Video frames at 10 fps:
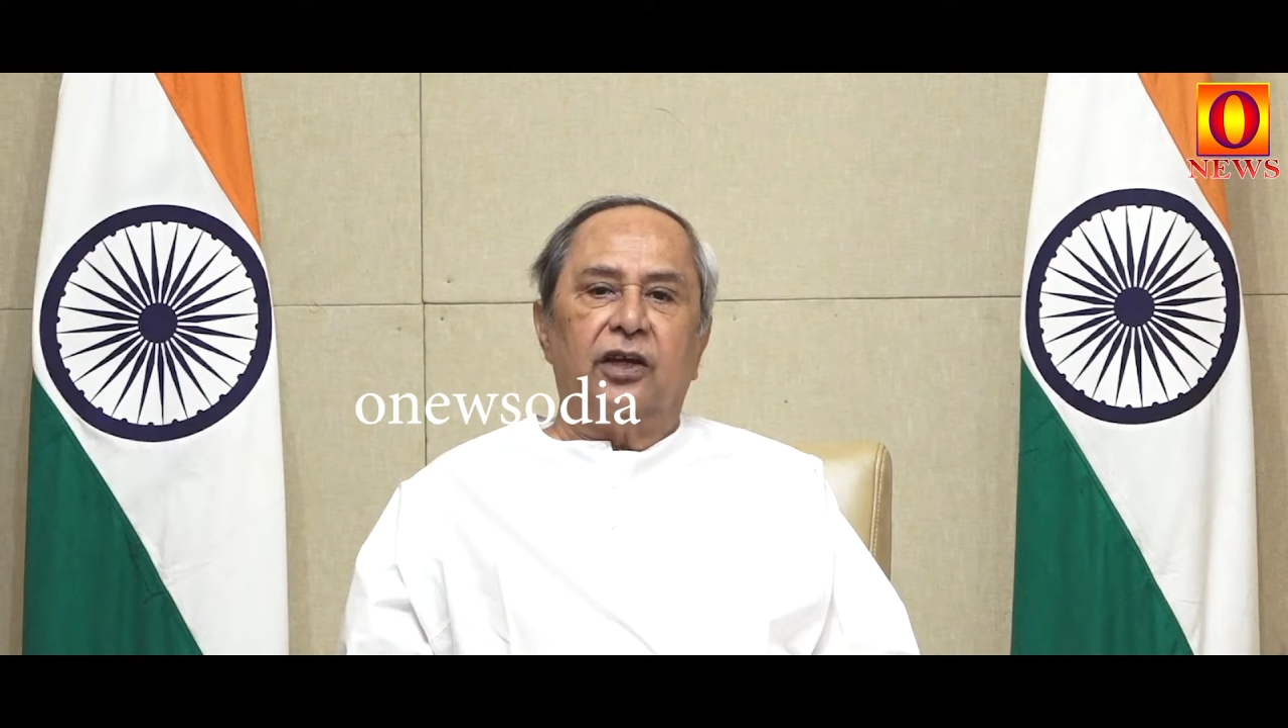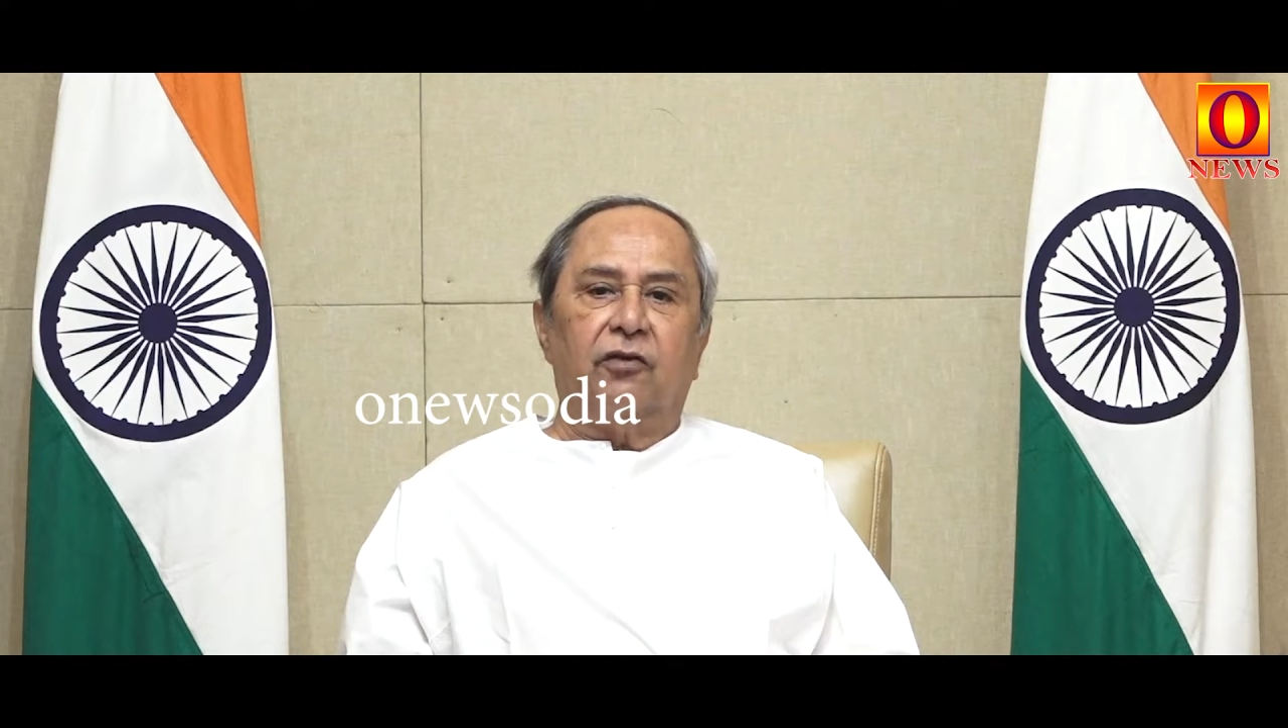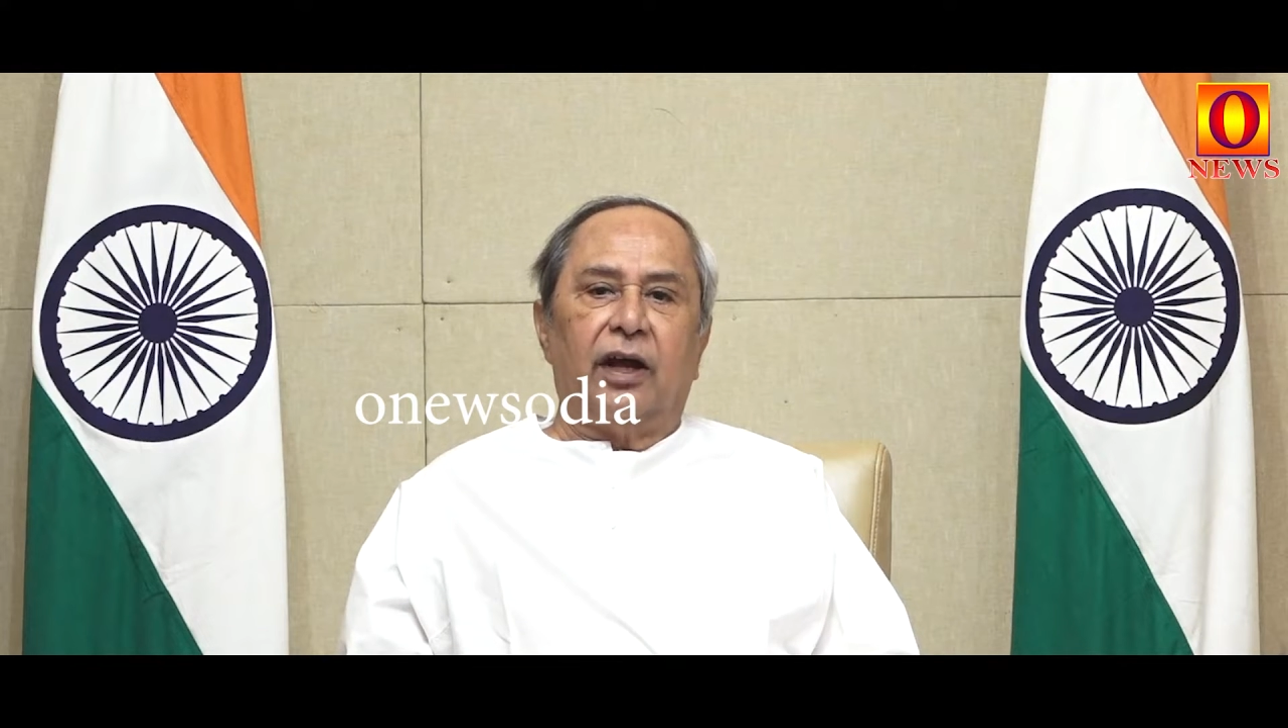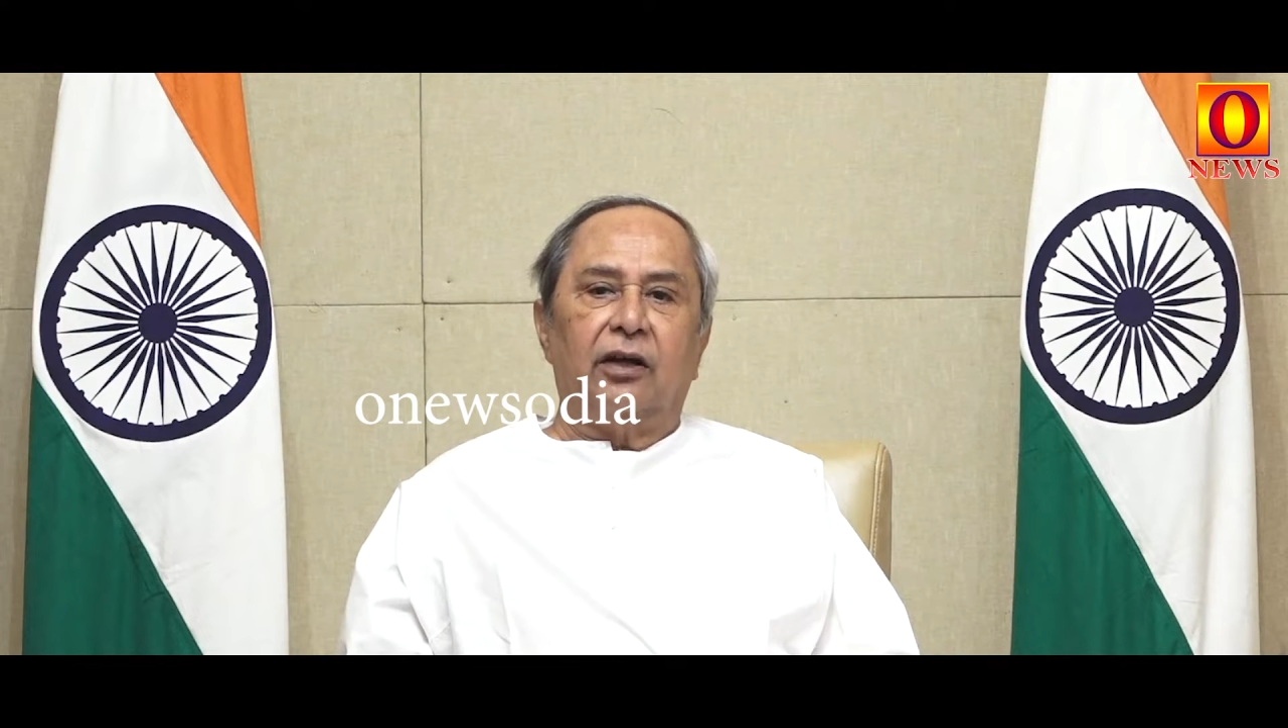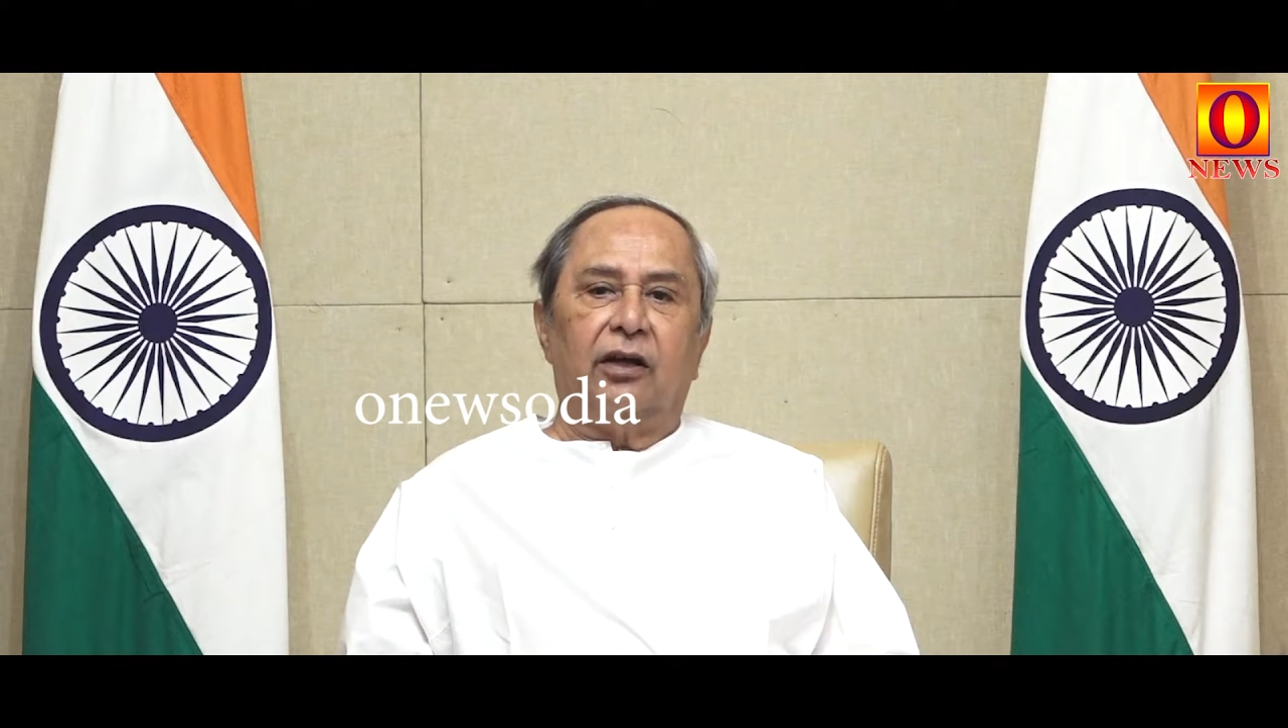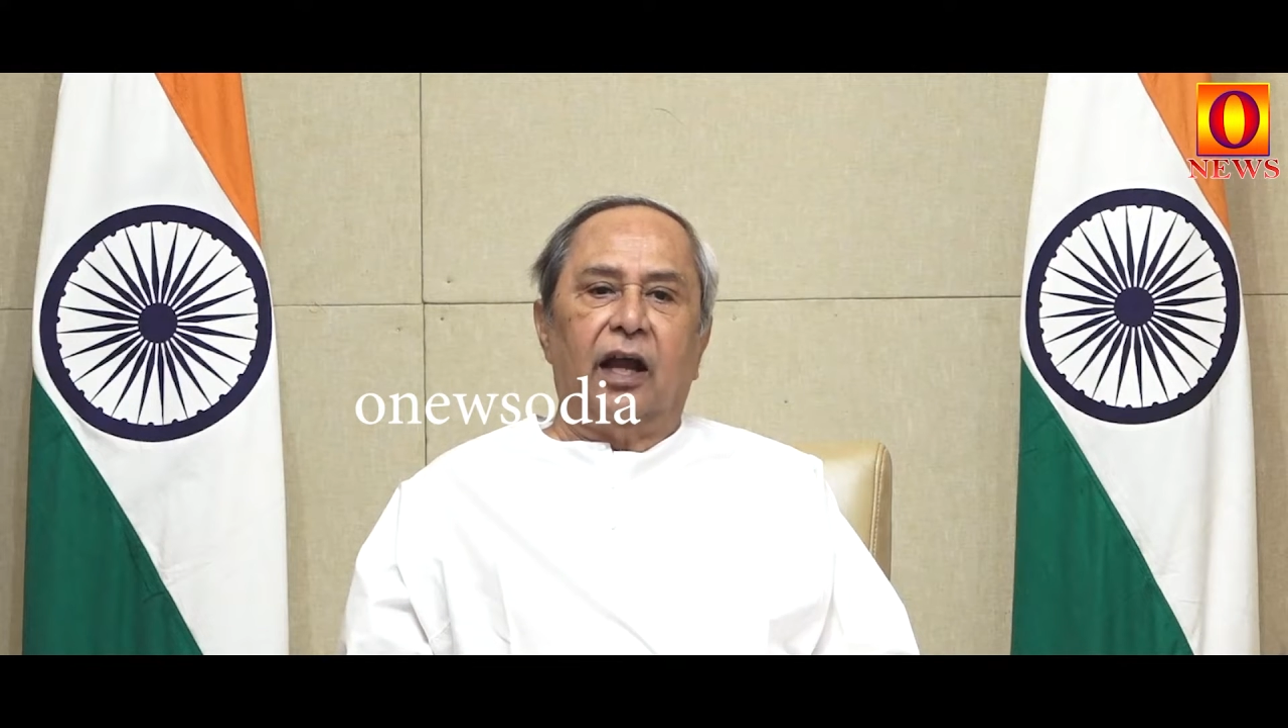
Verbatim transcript: credit